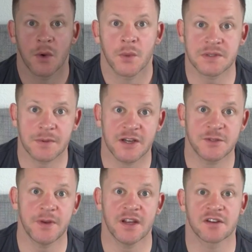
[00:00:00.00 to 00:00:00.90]
What's up guys,
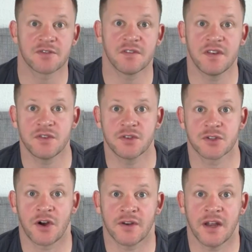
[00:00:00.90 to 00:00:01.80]
Peter here from
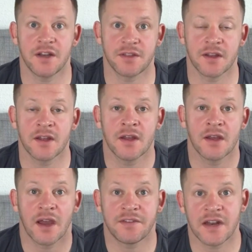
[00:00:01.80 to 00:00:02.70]
Reviews on Anything,
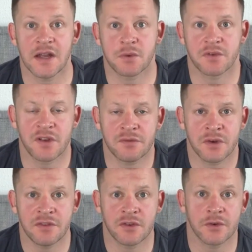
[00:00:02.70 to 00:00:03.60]
and today we're
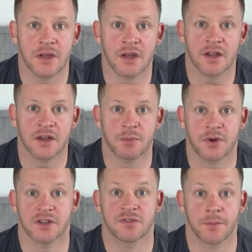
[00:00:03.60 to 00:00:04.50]
reviewing another
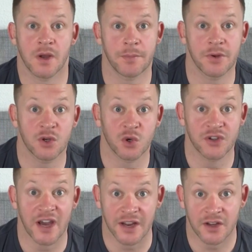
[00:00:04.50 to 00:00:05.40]
product from a company
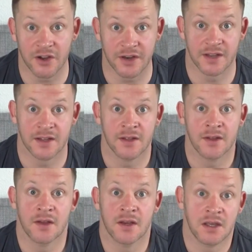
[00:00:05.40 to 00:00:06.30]
called ICONIQ.
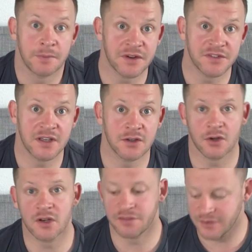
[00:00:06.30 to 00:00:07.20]
You might have seen an
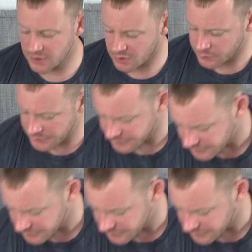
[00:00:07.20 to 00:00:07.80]
early video where we